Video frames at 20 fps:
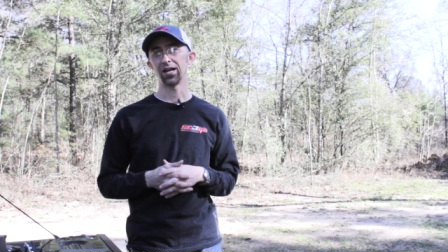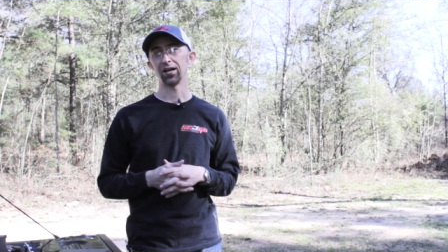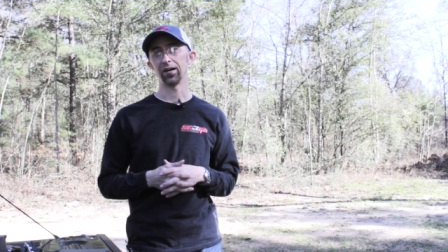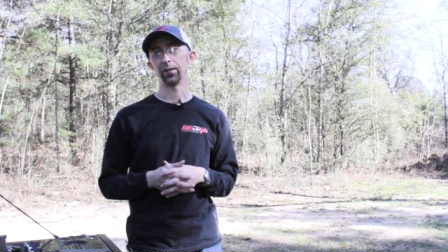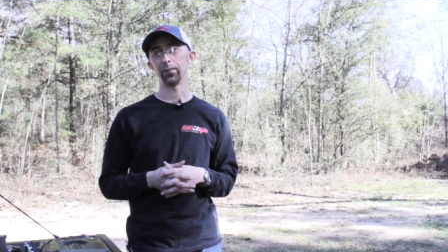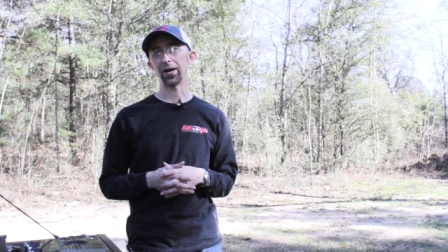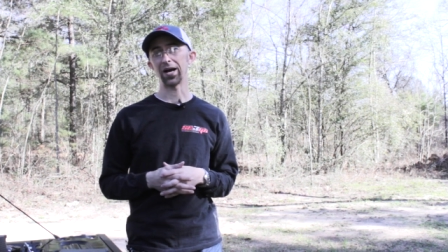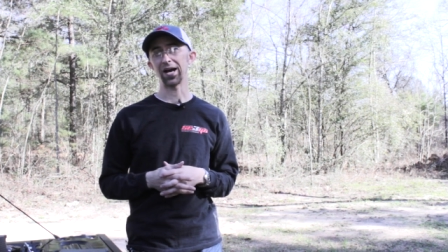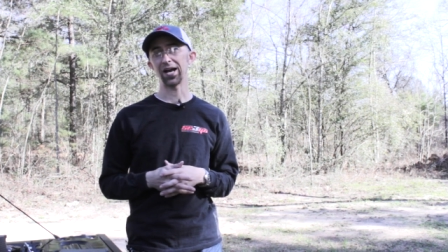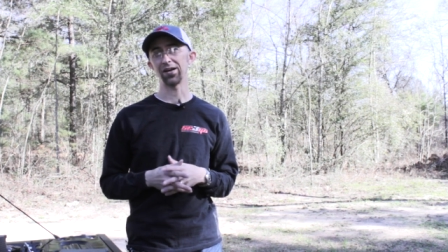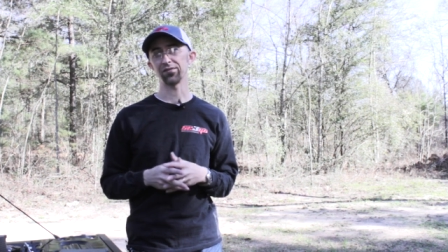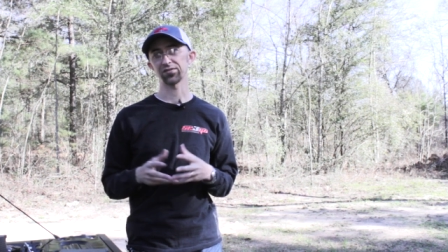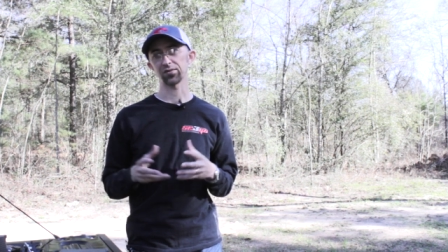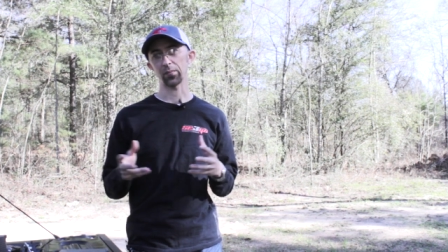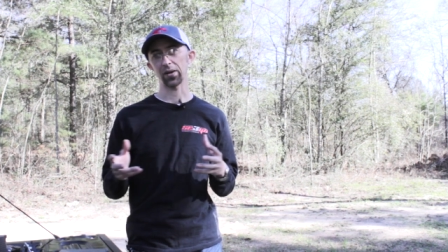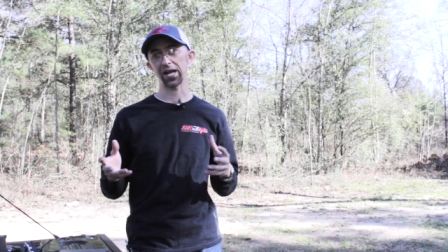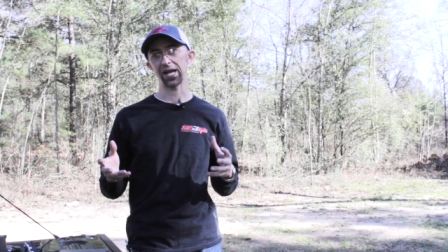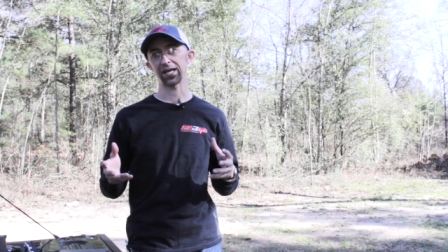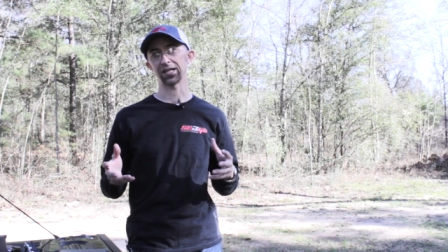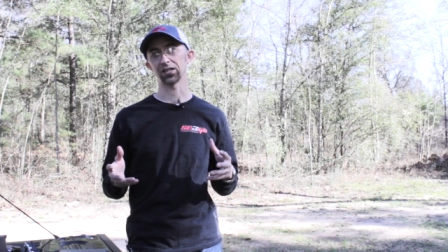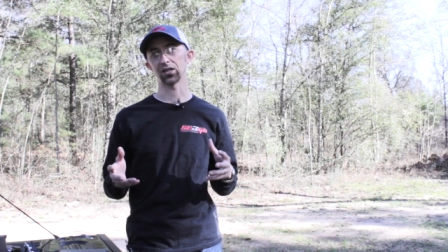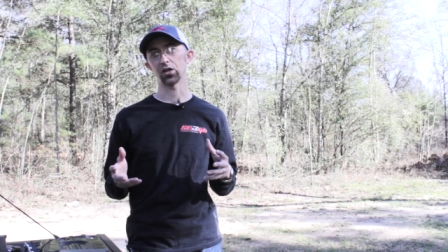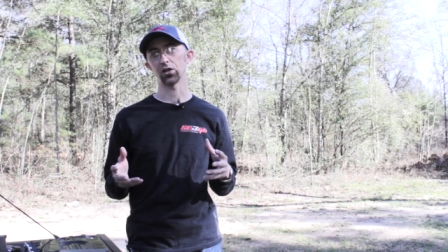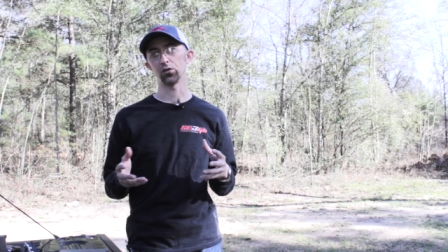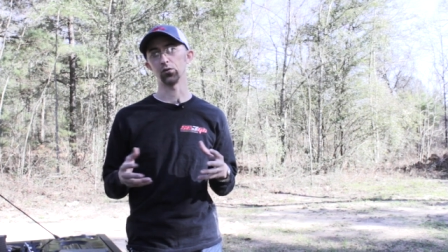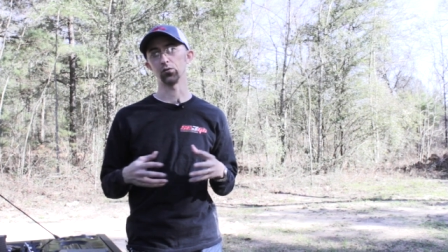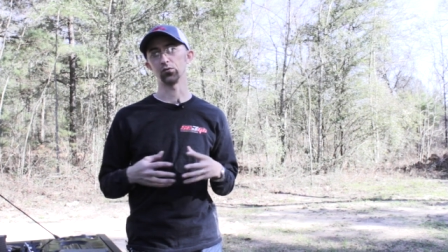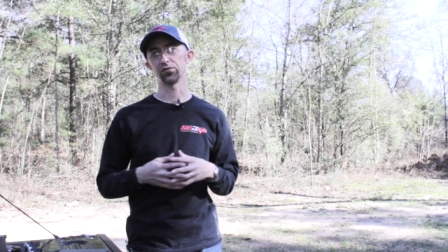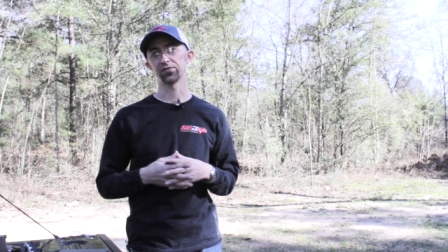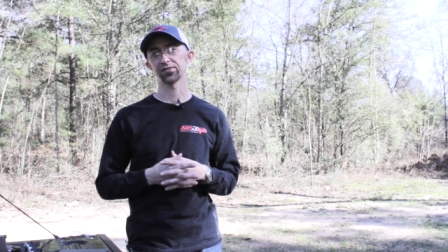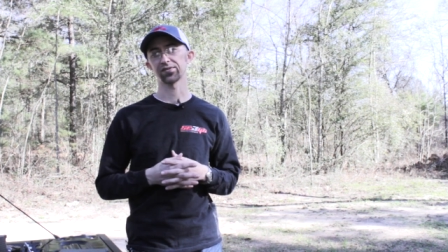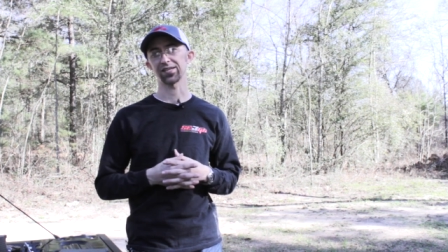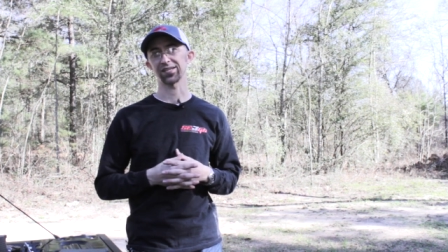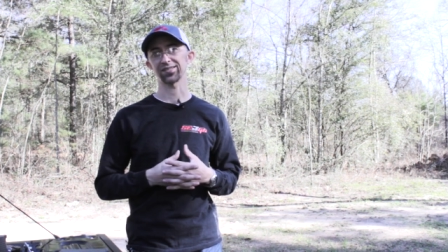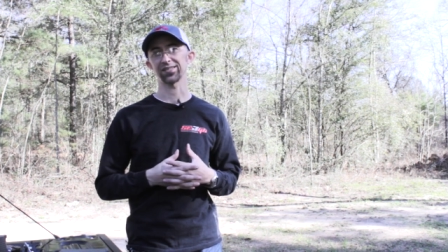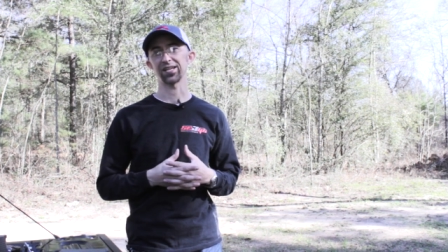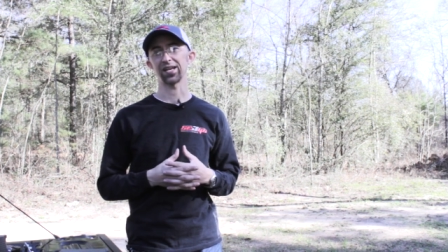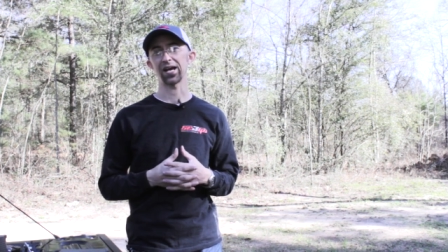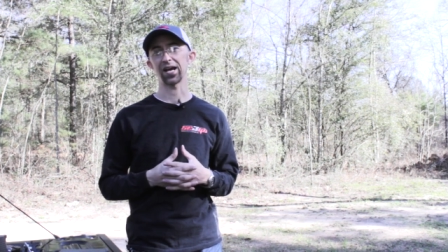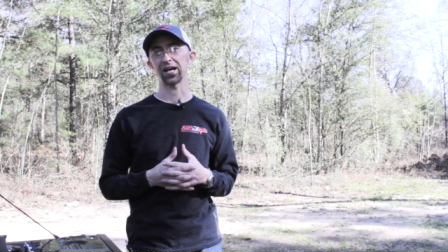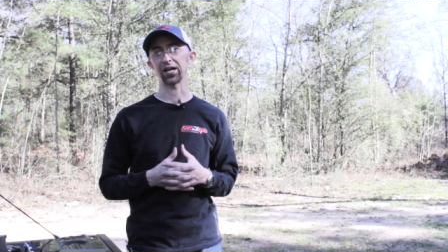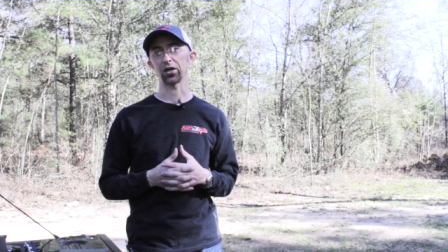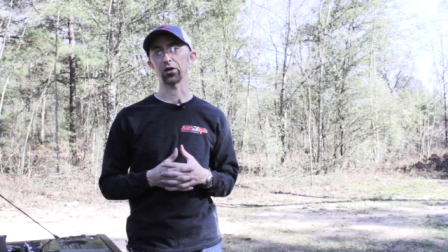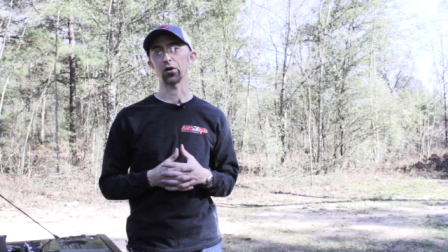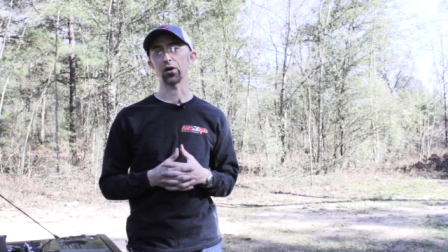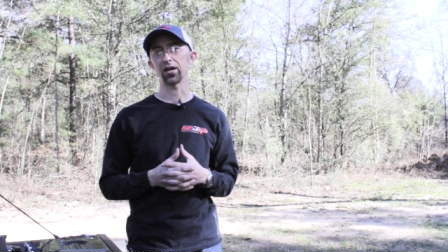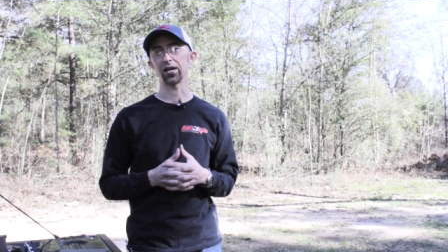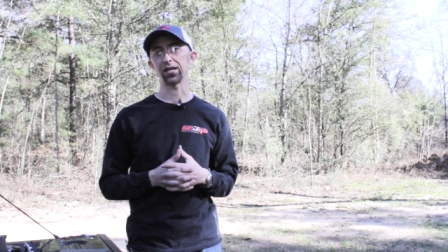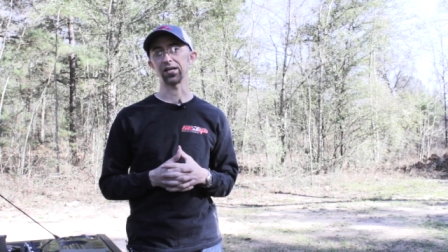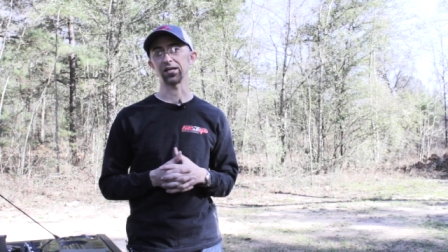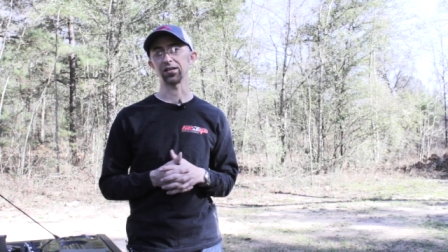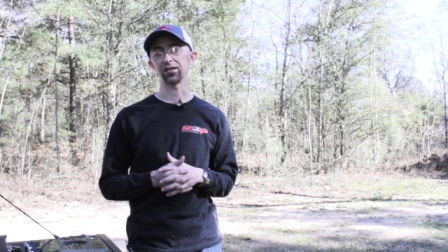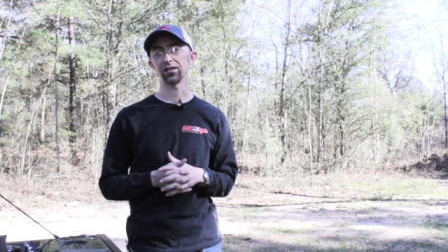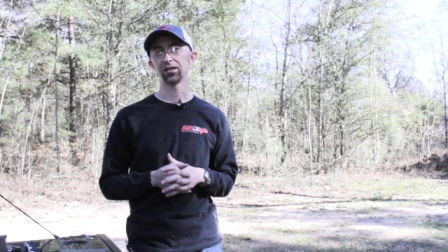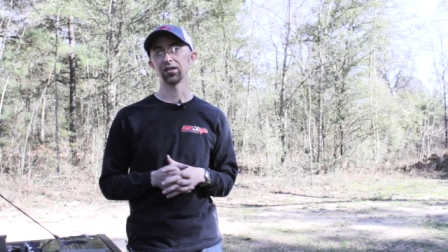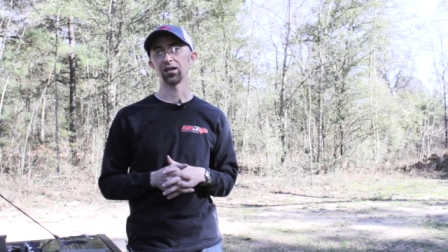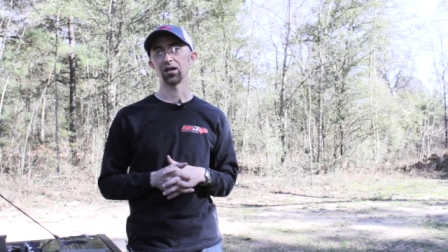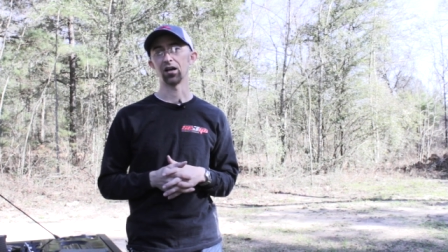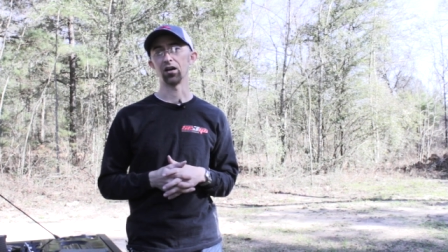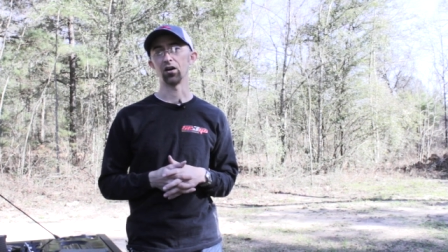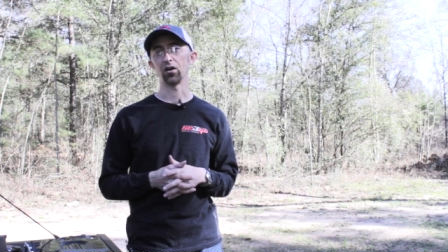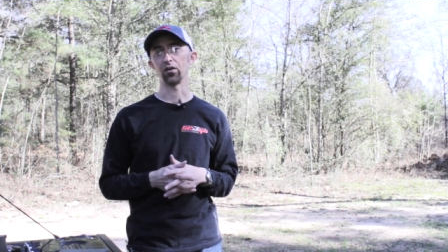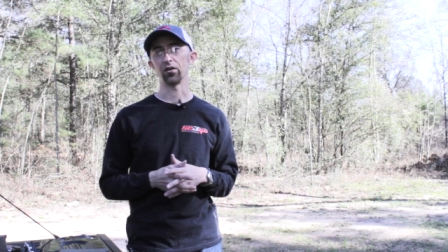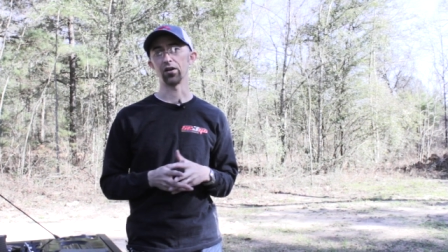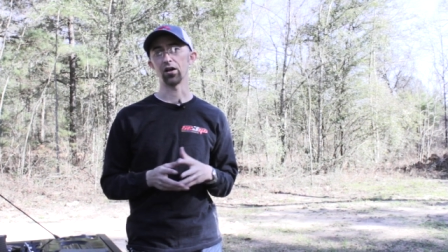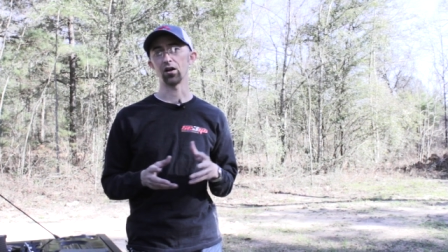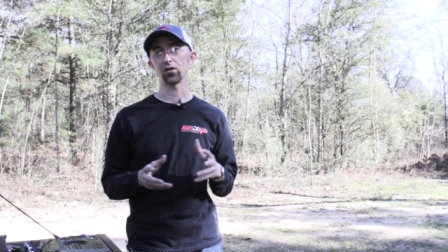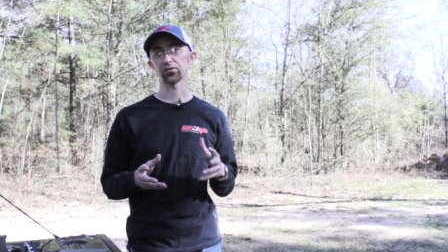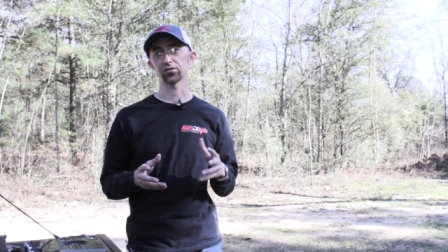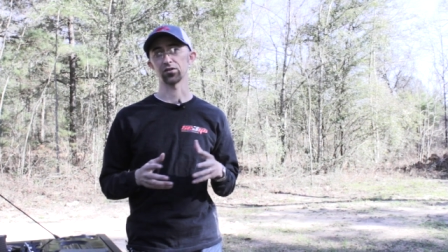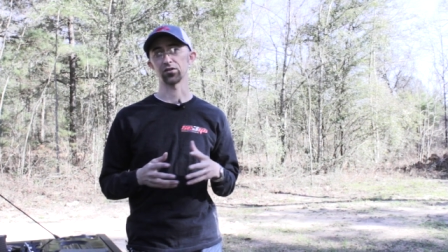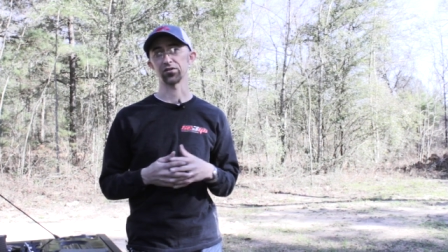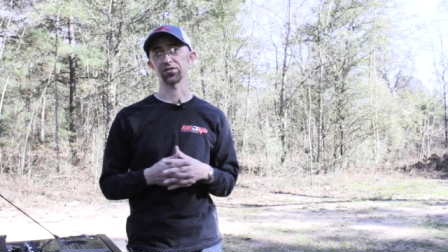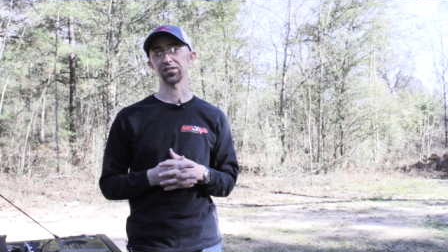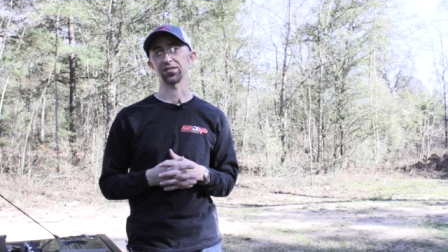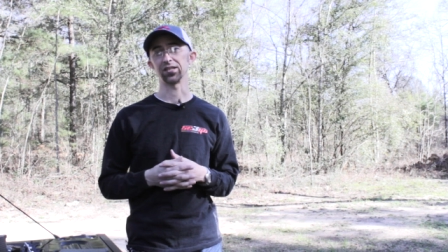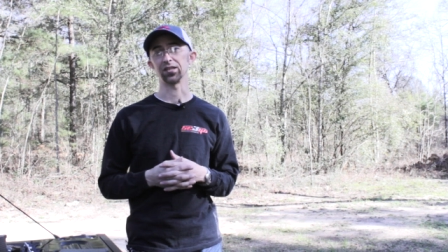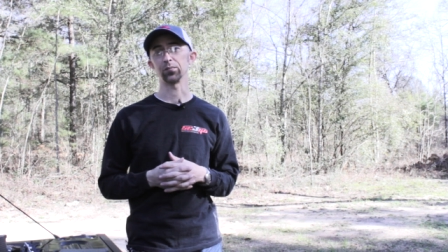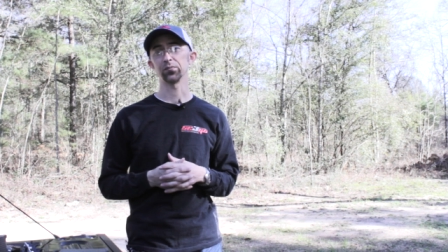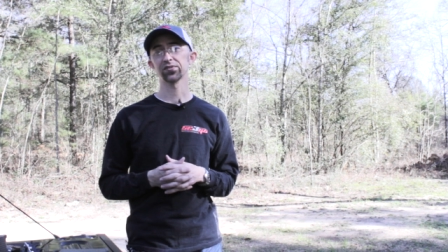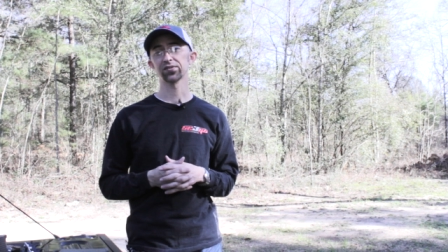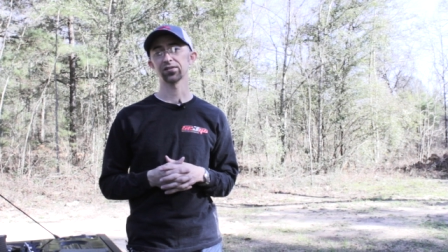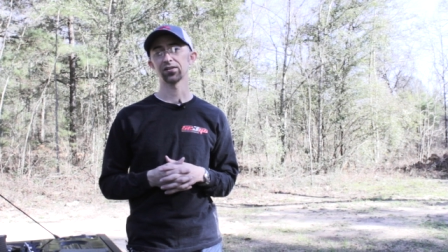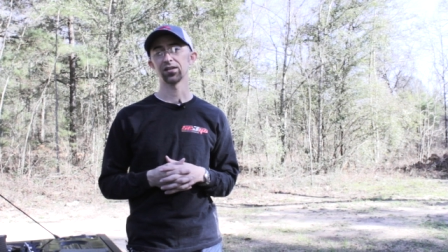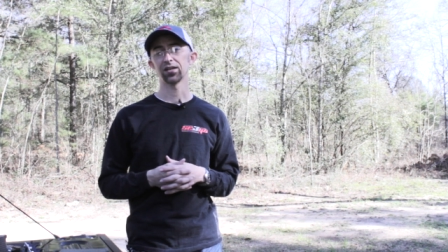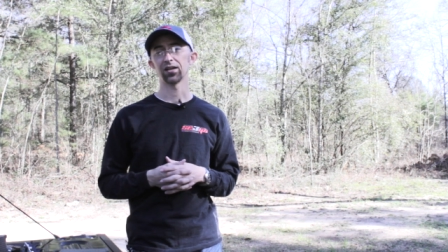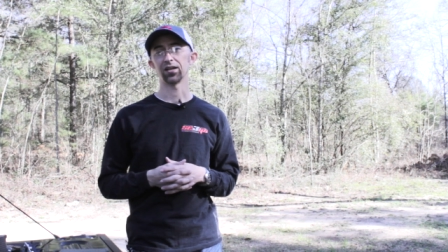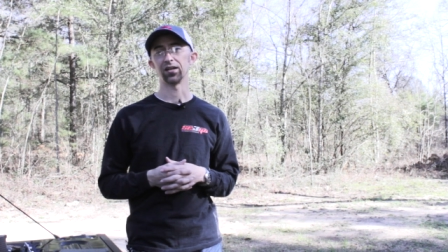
I have some hand loads, 69 grain nozzler tips